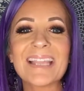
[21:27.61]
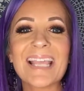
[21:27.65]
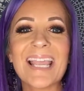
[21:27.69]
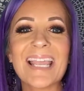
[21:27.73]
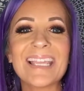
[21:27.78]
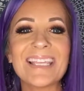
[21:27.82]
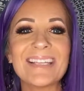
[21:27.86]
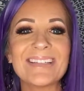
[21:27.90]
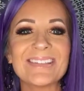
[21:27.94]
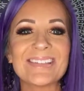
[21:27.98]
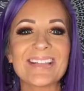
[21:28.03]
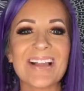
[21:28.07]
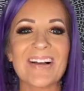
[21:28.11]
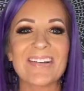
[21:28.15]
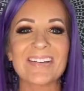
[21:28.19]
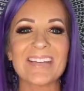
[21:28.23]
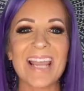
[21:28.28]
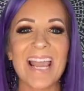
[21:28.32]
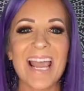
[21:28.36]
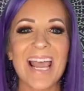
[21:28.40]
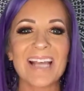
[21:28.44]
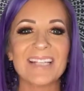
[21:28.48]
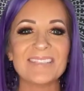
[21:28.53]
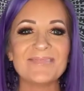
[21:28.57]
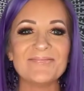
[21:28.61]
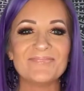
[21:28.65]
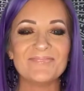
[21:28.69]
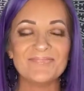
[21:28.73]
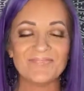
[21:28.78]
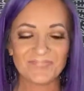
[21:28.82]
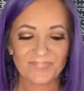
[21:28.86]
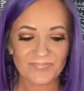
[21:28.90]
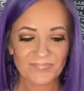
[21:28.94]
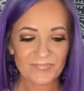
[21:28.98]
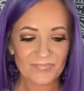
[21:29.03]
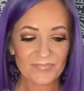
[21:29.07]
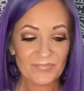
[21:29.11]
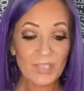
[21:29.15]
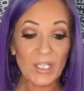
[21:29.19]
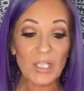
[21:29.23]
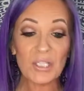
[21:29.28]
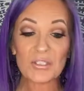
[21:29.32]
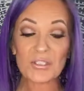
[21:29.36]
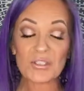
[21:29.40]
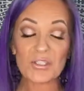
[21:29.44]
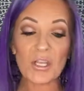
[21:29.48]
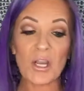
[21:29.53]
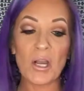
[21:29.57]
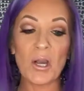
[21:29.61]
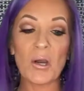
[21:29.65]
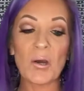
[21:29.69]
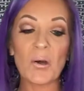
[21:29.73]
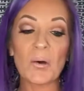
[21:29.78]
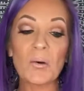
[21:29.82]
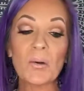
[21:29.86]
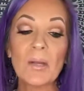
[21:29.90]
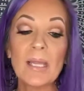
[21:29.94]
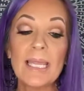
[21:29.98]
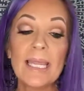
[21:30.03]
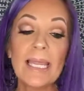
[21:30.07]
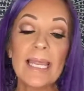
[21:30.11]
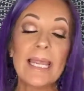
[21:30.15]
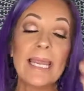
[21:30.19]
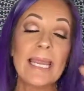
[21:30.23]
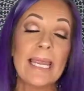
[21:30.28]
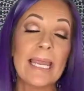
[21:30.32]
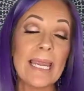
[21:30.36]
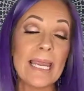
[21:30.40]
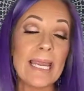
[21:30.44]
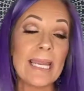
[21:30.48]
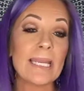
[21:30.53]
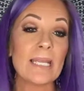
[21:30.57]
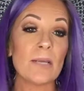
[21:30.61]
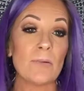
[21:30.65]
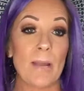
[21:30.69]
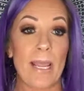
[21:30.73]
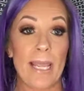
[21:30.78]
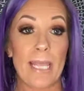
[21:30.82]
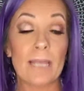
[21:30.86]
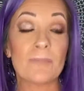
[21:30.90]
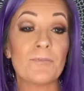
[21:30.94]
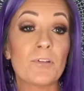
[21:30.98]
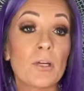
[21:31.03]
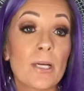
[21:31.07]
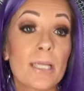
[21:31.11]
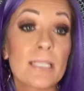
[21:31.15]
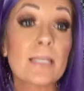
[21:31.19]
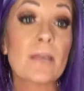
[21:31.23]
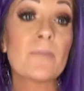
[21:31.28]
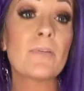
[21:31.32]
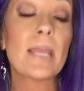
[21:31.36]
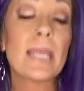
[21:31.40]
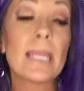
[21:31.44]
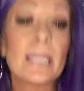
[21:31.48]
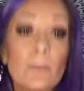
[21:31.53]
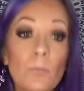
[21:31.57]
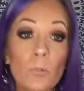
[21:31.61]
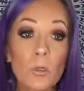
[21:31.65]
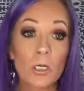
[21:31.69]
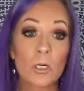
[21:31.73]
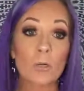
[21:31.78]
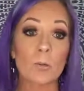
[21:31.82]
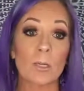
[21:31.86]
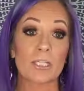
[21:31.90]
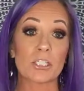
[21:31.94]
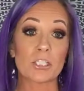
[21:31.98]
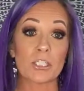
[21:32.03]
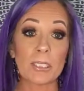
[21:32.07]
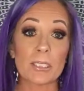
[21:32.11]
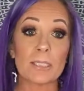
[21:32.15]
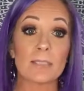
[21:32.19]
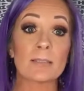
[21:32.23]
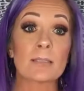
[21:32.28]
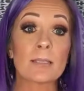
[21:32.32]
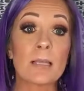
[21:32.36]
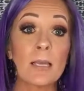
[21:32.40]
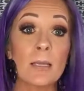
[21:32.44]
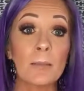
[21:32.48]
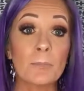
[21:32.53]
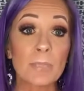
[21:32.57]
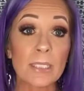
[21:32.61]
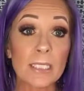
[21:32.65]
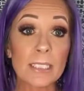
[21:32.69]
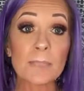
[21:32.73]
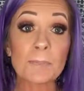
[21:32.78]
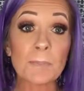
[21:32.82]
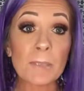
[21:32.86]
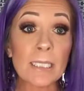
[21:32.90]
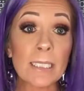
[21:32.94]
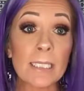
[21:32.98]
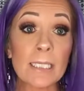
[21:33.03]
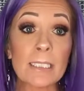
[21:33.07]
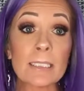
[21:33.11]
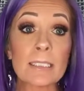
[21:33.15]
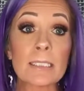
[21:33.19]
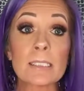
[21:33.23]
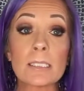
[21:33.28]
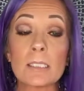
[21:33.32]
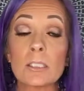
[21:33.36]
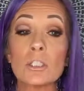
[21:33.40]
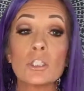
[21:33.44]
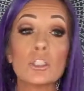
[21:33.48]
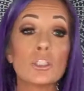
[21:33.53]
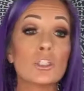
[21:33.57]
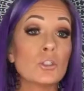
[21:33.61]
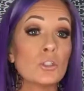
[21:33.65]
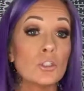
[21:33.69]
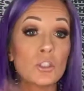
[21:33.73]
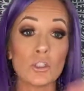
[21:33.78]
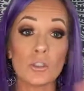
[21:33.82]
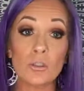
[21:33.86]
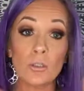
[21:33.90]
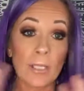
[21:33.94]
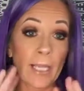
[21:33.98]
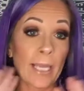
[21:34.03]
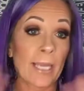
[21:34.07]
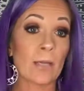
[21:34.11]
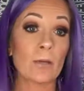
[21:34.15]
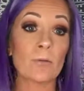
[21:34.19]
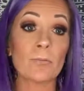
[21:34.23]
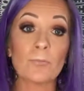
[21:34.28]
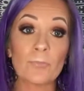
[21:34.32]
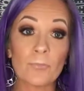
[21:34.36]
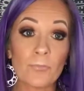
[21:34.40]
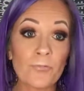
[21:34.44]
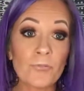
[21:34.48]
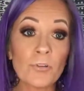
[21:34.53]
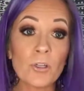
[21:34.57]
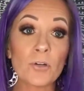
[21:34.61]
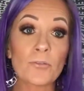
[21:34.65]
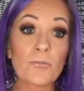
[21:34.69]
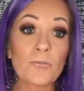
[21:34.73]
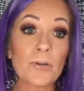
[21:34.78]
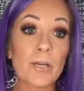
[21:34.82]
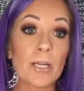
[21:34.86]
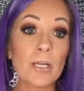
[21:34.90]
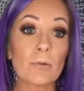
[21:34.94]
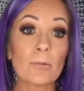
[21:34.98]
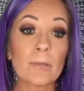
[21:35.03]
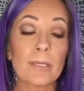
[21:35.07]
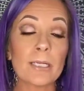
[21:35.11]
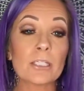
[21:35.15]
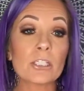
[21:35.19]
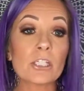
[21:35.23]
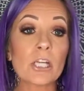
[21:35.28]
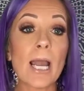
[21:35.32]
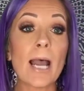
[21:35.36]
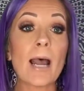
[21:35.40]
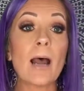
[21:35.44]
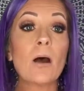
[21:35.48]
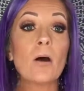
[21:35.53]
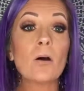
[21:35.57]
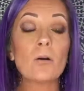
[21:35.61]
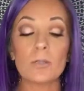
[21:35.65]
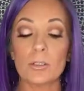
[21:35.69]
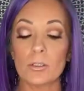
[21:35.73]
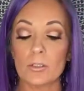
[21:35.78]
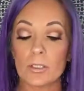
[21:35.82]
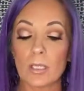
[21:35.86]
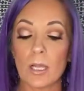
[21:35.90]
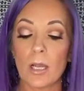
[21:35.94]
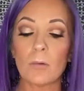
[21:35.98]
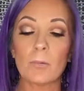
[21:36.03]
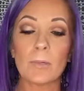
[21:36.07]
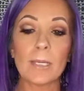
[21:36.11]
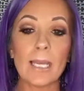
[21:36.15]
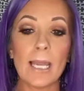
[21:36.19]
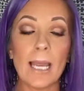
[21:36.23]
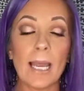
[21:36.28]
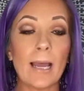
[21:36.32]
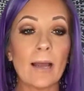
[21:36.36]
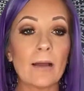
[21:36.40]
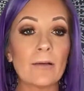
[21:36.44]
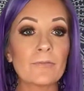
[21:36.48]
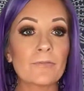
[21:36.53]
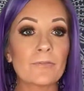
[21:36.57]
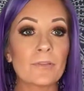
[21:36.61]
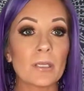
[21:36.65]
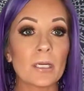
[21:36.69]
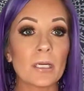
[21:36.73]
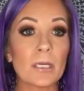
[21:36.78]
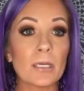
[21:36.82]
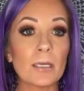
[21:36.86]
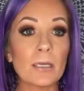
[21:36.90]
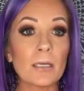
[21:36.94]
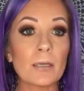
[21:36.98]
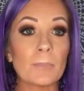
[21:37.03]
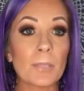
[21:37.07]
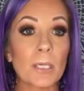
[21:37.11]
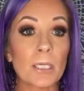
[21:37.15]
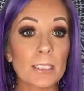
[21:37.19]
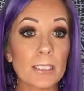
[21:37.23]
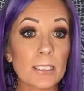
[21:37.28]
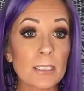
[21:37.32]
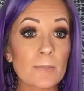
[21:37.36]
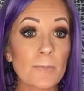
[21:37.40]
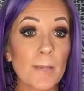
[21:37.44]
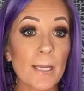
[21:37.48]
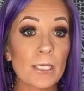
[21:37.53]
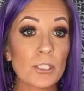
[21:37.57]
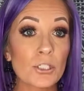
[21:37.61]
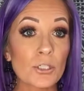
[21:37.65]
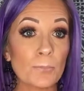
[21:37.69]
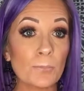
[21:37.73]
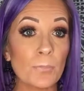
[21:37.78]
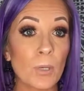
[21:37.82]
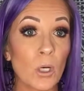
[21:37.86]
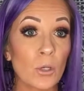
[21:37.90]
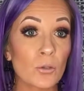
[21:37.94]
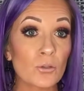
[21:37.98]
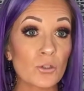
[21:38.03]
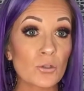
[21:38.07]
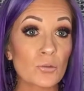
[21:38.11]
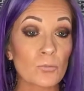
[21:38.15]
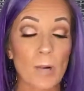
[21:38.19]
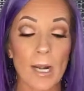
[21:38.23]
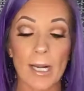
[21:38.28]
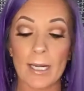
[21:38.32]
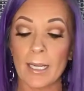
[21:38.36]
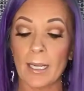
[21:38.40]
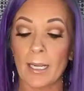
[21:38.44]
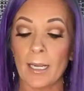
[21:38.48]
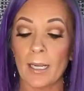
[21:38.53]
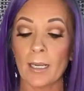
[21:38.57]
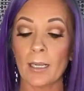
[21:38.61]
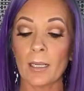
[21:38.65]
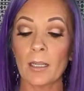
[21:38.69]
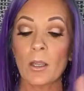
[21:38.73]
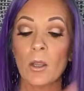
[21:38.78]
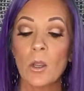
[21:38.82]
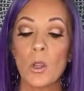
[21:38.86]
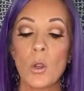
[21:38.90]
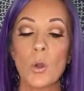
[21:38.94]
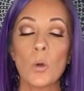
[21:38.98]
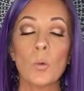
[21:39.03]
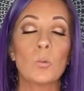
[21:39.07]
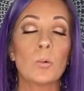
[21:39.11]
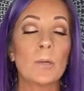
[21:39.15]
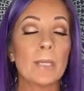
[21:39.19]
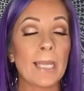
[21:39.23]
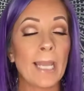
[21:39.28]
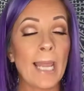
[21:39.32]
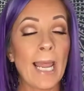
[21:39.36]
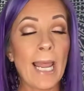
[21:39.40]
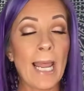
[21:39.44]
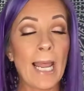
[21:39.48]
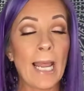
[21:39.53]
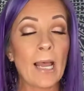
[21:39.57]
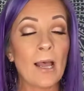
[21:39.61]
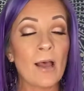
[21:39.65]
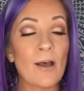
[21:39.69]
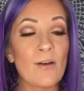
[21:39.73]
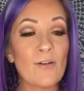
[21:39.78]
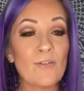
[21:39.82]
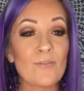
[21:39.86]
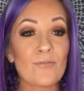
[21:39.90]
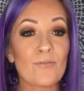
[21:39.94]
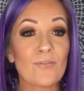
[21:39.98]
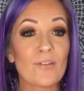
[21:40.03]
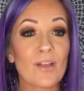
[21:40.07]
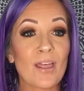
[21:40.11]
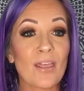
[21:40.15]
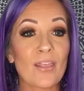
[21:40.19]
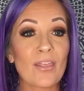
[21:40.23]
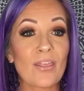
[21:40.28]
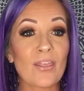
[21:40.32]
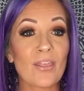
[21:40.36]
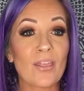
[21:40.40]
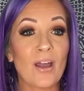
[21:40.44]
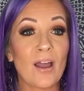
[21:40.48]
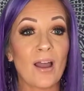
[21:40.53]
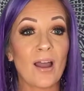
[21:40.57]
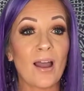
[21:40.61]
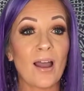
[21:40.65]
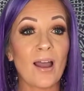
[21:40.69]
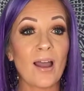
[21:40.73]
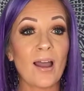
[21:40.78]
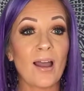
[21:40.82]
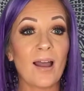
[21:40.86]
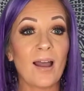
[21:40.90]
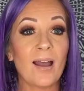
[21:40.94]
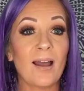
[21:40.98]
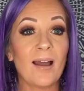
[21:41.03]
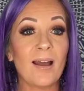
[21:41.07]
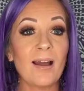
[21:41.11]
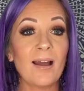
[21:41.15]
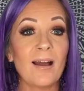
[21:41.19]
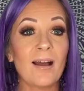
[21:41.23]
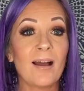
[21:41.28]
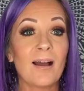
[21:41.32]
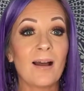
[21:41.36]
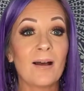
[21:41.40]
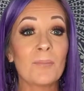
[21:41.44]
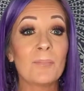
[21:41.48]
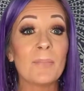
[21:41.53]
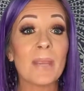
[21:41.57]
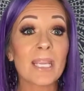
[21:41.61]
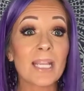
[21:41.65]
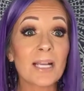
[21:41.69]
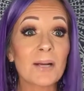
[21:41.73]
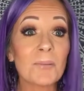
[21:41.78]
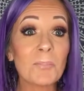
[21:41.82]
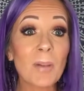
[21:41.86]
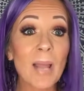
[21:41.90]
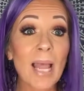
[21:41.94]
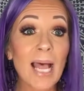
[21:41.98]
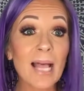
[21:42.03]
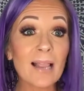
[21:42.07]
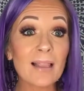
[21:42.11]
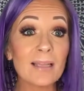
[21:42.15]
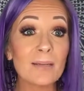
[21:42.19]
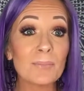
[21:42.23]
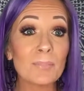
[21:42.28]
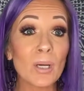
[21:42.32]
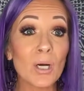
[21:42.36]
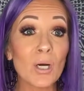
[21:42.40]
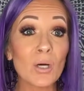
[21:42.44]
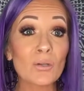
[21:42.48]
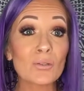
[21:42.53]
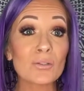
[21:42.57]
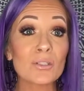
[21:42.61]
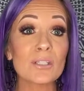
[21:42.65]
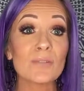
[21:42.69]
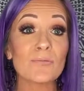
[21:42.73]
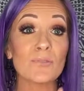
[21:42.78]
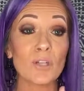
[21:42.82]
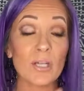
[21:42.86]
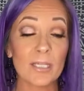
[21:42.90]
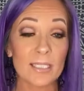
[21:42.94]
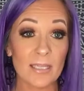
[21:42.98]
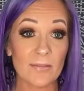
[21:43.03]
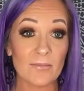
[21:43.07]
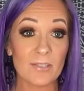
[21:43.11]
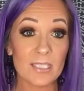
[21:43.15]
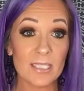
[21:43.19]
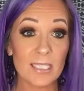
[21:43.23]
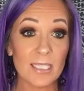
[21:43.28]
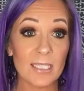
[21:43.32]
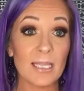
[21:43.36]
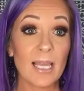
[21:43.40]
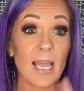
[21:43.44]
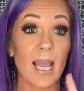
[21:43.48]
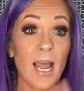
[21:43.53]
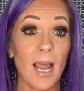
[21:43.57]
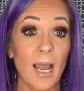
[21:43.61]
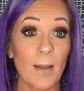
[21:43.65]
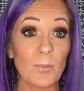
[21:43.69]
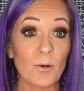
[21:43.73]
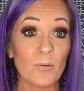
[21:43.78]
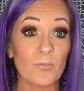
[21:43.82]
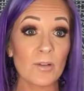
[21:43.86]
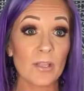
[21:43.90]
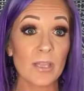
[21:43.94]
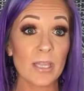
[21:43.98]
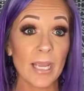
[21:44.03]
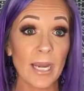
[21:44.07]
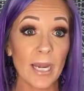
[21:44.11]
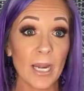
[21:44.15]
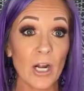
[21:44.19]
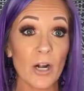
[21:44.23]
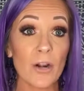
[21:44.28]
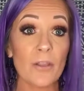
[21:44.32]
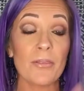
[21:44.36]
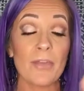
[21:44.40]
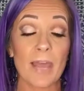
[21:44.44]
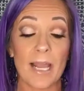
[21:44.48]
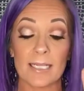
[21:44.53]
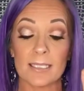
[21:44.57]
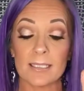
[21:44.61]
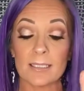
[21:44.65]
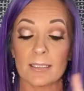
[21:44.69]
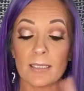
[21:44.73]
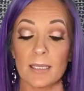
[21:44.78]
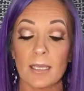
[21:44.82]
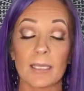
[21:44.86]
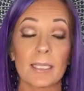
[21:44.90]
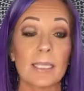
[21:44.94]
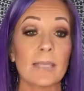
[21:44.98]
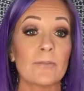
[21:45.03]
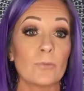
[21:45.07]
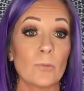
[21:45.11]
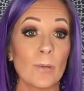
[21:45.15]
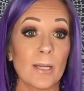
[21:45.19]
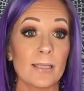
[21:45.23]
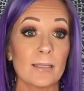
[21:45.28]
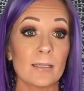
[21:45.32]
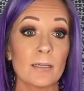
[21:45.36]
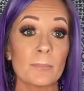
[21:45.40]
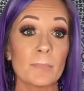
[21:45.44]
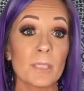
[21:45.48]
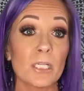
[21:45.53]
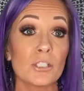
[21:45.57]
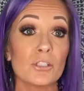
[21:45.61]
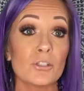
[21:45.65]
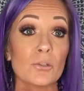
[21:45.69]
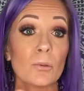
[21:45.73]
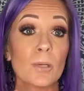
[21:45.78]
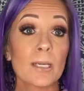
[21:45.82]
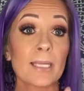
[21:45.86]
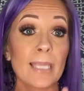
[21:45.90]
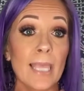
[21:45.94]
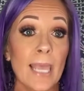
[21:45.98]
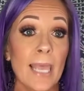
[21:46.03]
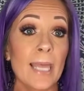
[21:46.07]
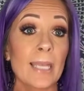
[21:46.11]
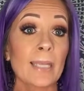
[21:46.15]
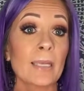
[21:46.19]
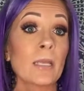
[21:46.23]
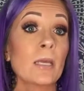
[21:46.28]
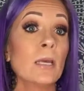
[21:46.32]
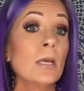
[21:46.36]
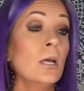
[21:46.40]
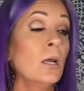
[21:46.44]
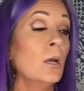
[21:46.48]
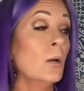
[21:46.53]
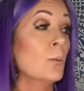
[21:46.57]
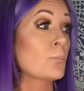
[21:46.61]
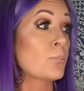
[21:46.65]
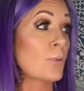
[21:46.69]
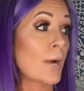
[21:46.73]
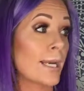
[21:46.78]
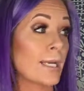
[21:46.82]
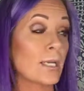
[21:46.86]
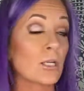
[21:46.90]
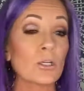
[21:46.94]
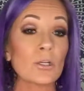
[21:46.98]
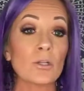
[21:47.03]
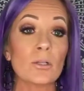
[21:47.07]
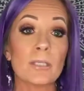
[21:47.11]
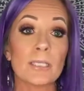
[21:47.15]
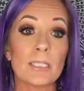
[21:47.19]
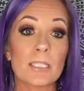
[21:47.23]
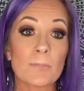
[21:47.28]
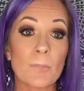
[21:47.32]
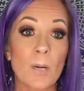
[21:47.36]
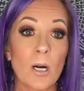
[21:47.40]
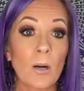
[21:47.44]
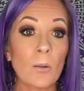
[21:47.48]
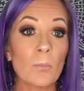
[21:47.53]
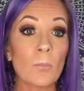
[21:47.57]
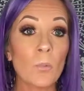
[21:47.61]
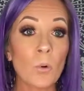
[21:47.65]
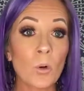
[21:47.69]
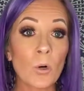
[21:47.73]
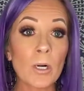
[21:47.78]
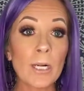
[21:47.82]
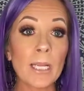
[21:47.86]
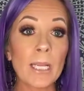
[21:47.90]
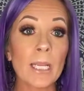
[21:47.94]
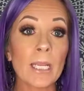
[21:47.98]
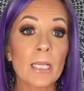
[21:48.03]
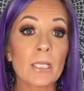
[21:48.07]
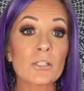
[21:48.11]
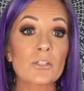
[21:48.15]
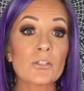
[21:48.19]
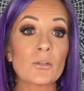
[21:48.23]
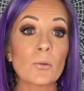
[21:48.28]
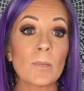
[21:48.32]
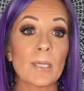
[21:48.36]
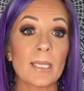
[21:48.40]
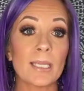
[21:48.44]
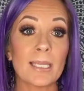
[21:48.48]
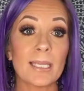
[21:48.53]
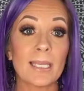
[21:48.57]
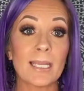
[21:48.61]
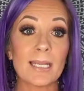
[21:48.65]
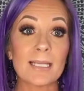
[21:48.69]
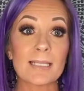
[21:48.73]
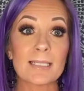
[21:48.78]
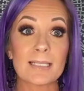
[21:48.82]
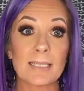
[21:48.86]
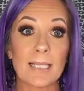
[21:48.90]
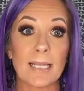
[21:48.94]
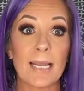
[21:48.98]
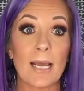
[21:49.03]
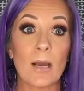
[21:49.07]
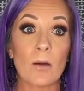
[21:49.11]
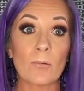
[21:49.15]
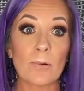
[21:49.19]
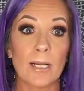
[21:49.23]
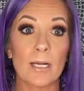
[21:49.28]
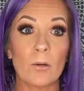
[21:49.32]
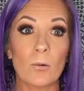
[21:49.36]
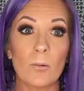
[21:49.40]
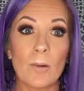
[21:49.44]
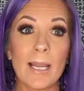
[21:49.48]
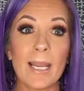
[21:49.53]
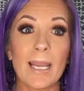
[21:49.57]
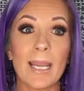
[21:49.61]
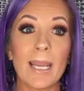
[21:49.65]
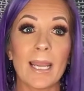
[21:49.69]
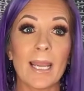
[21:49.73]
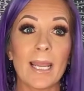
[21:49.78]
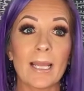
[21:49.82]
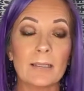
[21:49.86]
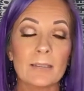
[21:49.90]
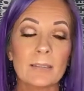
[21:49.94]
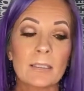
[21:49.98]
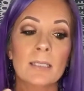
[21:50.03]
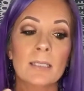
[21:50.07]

Thank you, Sonia. So, anyway, if you guys have any more questions, please, like, feel free to reach out. You saw we have the participation post running. We have the makeup palette post. If you guys haven't seen that, hop over there. That's a giveaway that I'm going to do again bright and early tomorrow morning, so we can get it sent out right away.